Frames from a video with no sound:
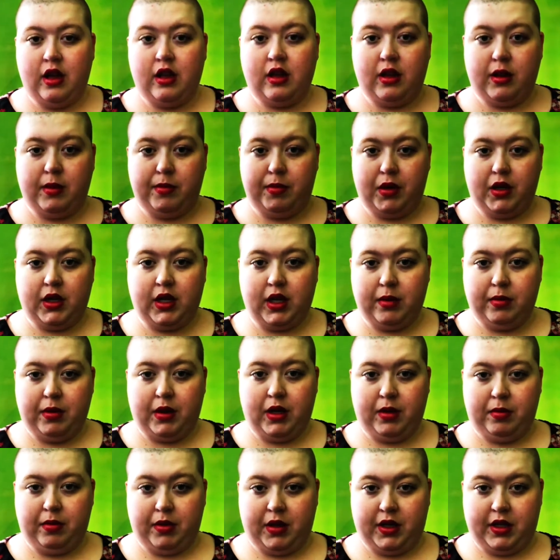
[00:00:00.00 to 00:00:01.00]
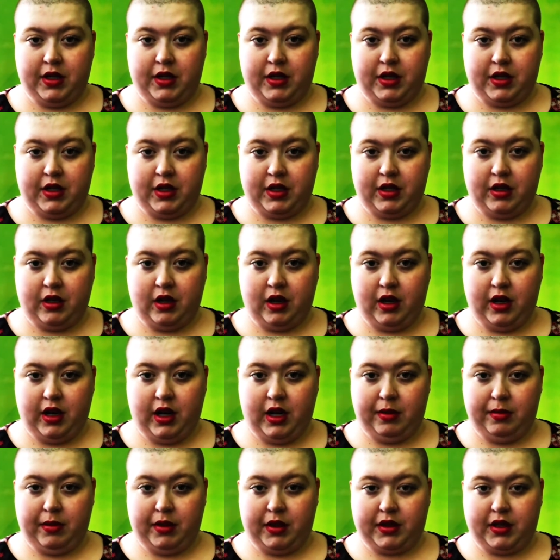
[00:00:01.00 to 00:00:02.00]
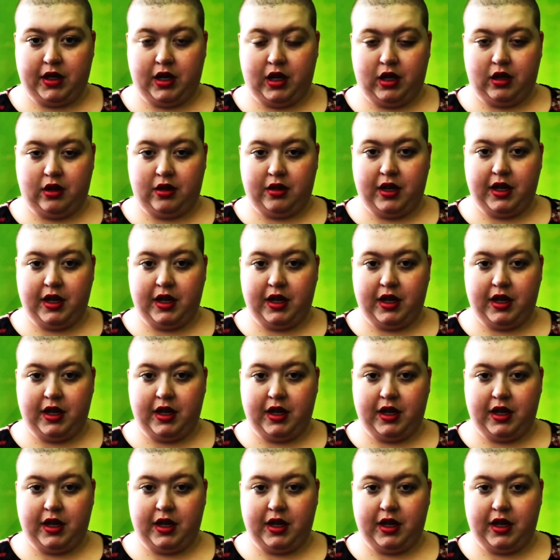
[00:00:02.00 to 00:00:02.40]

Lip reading: The book I published on iBooks Author,